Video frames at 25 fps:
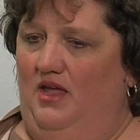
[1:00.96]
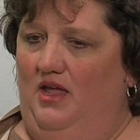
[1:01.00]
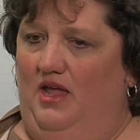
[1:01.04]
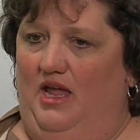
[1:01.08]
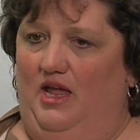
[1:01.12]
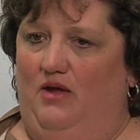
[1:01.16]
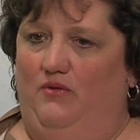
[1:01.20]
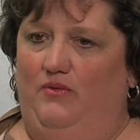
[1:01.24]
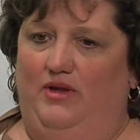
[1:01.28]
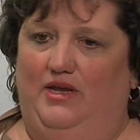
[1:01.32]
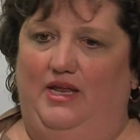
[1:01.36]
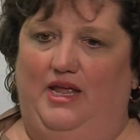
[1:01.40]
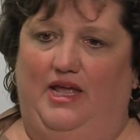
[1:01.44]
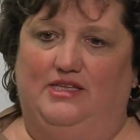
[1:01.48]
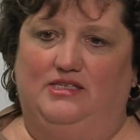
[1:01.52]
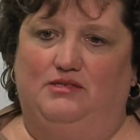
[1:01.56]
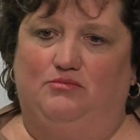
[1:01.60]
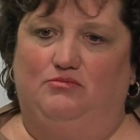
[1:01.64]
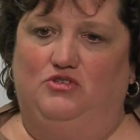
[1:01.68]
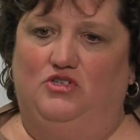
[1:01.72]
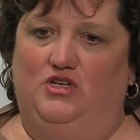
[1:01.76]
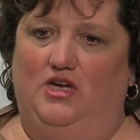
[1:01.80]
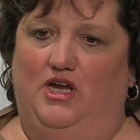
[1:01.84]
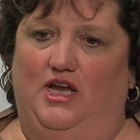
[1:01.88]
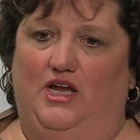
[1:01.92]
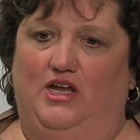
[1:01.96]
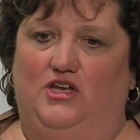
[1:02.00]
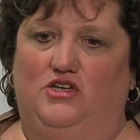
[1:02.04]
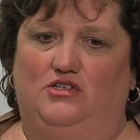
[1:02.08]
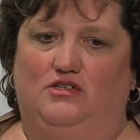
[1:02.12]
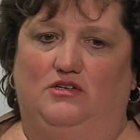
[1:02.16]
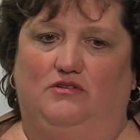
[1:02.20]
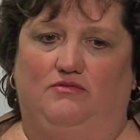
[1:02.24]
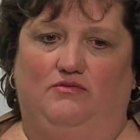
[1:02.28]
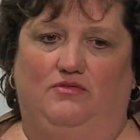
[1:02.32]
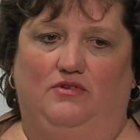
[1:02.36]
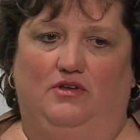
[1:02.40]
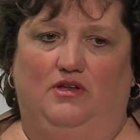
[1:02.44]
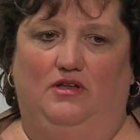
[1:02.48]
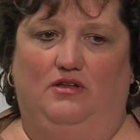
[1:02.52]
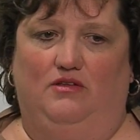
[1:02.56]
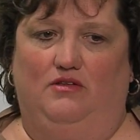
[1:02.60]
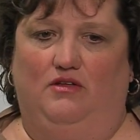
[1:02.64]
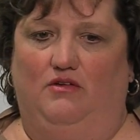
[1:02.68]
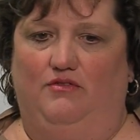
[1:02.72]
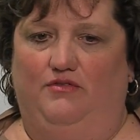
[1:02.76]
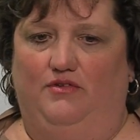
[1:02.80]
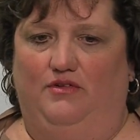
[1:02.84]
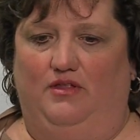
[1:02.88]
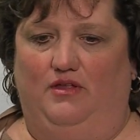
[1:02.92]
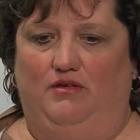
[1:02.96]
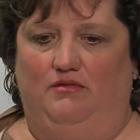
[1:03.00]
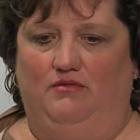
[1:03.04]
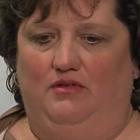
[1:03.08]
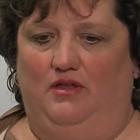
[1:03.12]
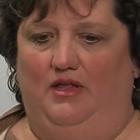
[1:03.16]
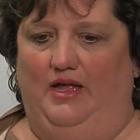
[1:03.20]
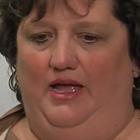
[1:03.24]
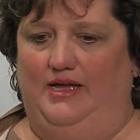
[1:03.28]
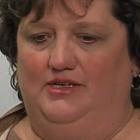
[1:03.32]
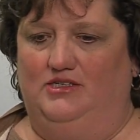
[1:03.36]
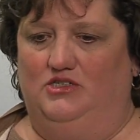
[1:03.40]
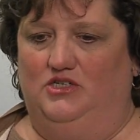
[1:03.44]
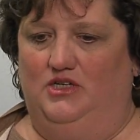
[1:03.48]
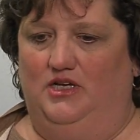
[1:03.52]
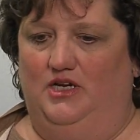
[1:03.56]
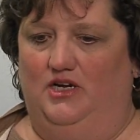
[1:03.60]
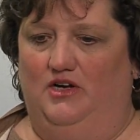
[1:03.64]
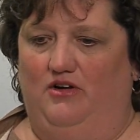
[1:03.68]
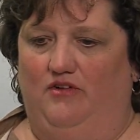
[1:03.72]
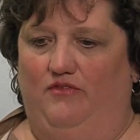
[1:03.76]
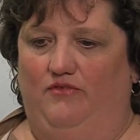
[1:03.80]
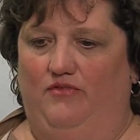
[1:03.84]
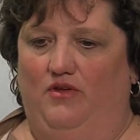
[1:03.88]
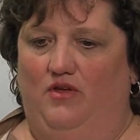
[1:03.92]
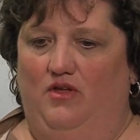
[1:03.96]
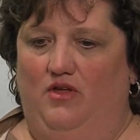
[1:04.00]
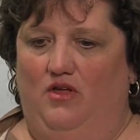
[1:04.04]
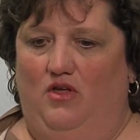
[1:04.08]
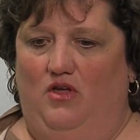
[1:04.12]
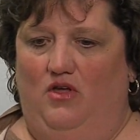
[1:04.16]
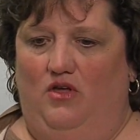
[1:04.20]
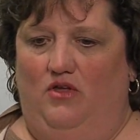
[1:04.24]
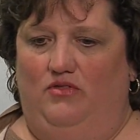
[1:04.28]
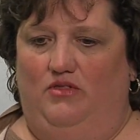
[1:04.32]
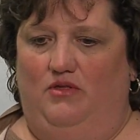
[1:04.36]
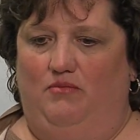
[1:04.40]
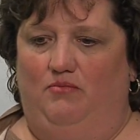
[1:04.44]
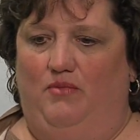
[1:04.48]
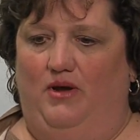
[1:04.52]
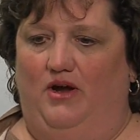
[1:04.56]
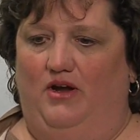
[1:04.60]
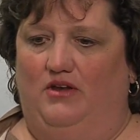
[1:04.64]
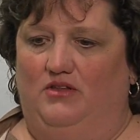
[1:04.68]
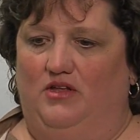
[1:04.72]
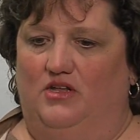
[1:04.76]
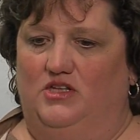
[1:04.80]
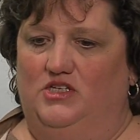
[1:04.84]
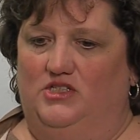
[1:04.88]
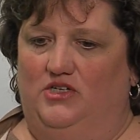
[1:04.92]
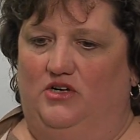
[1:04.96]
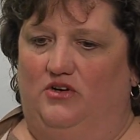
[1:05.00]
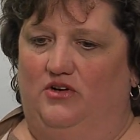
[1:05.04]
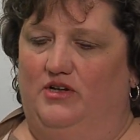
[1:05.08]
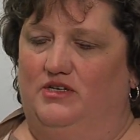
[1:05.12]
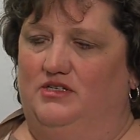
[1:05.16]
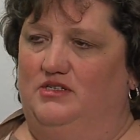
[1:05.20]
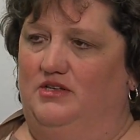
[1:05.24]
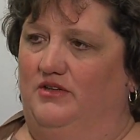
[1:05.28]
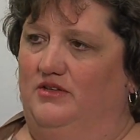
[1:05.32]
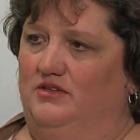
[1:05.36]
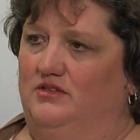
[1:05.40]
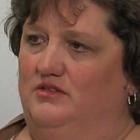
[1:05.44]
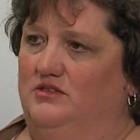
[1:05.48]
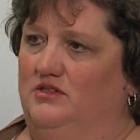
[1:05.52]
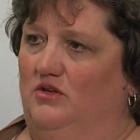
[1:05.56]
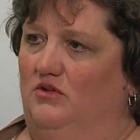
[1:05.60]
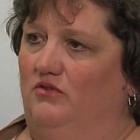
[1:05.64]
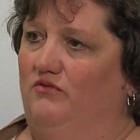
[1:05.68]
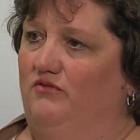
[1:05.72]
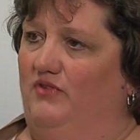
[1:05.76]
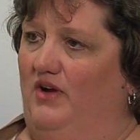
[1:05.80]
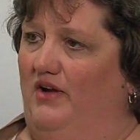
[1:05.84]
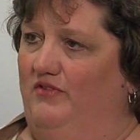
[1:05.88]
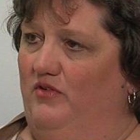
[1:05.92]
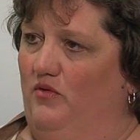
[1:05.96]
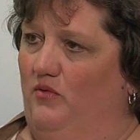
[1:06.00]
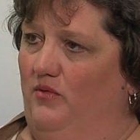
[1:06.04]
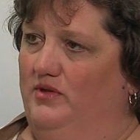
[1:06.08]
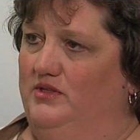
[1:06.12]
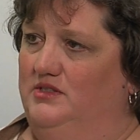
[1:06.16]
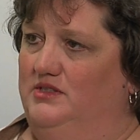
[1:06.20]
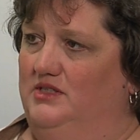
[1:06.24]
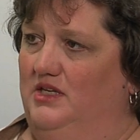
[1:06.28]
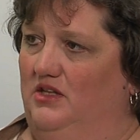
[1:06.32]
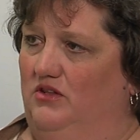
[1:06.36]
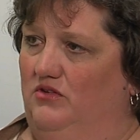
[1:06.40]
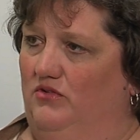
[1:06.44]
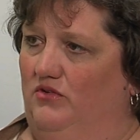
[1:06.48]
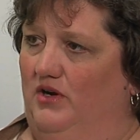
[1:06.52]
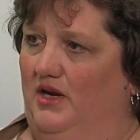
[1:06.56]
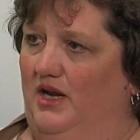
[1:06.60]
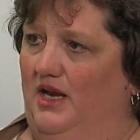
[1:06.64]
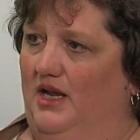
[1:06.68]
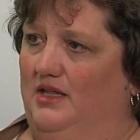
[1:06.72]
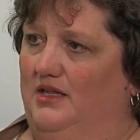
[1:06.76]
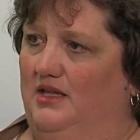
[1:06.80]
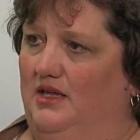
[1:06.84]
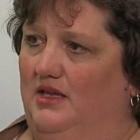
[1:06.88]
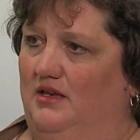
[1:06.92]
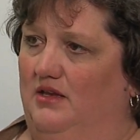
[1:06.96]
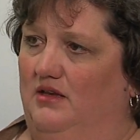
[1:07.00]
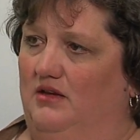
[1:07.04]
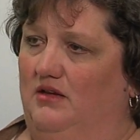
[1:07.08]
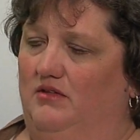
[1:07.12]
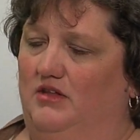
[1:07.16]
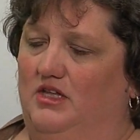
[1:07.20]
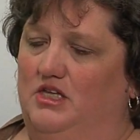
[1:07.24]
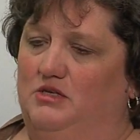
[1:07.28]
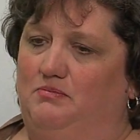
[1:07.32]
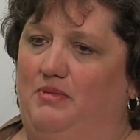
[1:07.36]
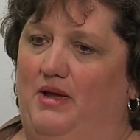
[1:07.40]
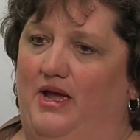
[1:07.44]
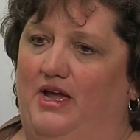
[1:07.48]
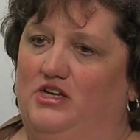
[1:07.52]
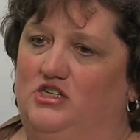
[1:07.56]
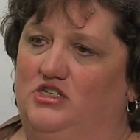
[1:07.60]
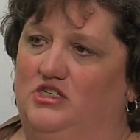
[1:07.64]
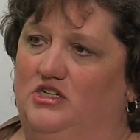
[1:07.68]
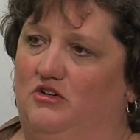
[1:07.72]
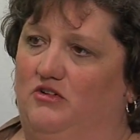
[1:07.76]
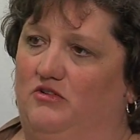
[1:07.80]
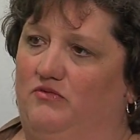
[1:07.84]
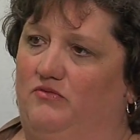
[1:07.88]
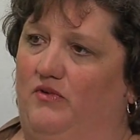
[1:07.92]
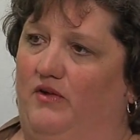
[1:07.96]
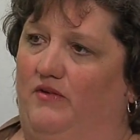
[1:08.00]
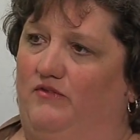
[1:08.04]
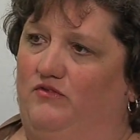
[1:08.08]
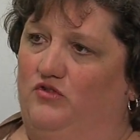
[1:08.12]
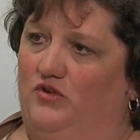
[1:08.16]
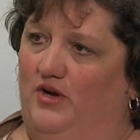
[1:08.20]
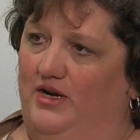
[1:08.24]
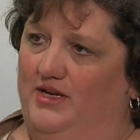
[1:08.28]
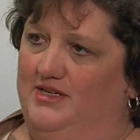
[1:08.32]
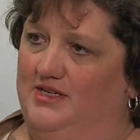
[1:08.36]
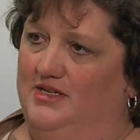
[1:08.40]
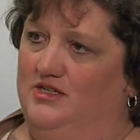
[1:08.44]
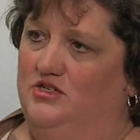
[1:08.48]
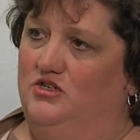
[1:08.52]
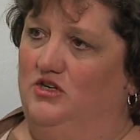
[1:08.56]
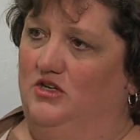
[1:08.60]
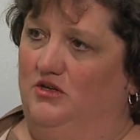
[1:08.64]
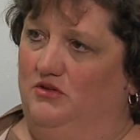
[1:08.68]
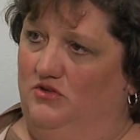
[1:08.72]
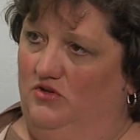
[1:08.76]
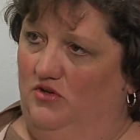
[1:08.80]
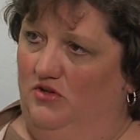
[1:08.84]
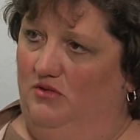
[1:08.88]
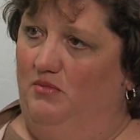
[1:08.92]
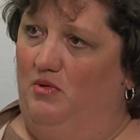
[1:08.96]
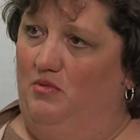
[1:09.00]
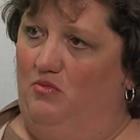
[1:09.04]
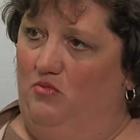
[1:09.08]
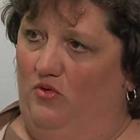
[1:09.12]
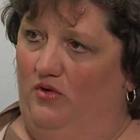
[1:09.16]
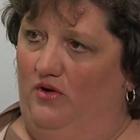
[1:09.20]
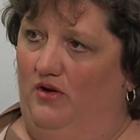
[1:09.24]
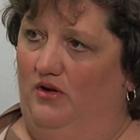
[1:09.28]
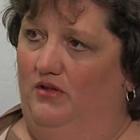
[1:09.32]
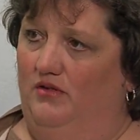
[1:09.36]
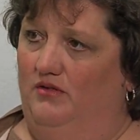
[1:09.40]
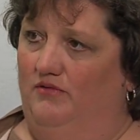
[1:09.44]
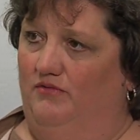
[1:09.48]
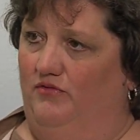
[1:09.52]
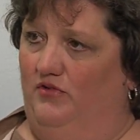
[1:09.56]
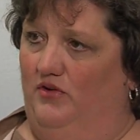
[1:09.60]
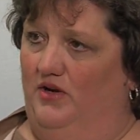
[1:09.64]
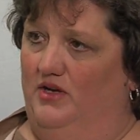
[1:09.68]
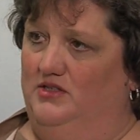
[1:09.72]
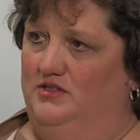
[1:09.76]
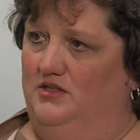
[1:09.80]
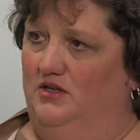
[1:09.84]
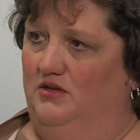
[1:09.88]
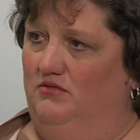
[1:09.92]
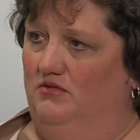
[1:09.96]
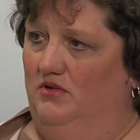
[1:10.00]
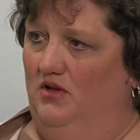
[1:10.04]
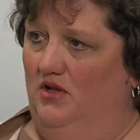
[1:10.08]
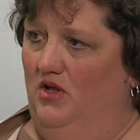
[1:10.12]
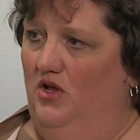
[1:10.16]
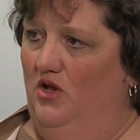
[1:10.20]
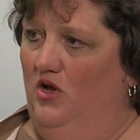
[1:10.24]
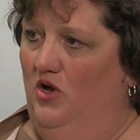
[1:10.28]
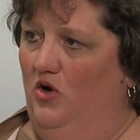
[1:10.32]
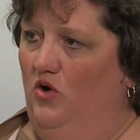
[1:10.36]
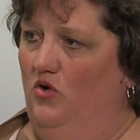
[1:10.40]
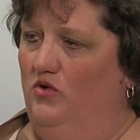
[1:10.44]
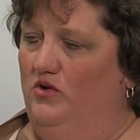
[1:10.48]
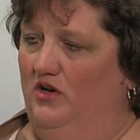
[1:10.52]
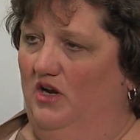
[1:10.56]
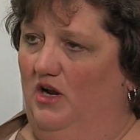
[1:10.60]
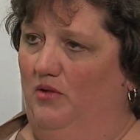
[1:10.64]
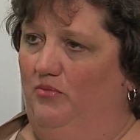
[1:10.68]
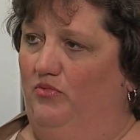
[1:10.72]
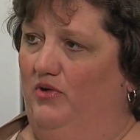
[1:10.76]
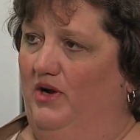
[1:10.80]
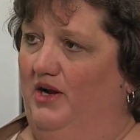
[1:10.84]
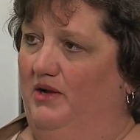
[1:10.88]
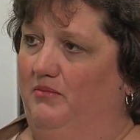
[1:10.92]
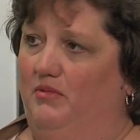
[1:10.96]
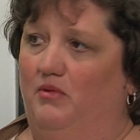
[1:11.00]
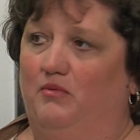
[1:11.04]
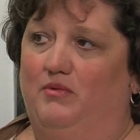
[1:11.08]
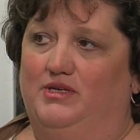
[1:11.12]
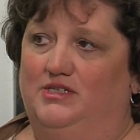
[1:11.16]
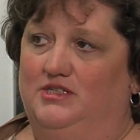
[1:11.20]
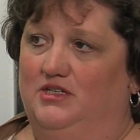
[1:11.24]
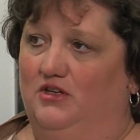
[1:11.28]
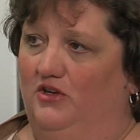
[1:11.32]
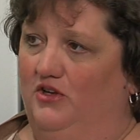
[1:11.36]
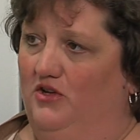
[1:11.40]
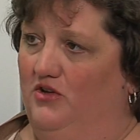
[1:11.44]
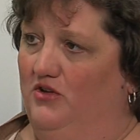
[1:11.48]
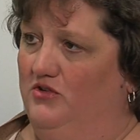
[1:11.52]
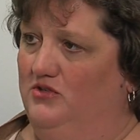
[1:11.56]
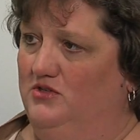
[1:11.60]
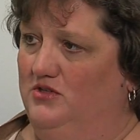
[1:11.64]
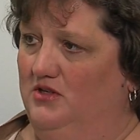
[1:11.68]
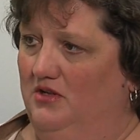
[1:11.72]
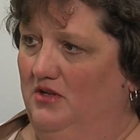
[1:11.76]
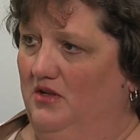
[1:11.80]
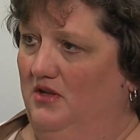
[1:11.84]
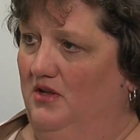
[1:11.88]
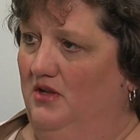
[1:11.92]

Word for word: And we'd had some change over the last year of the marathon started as its own 501c3, and then this past year they've transitioned it to the memorial for us to own and operate, but we still use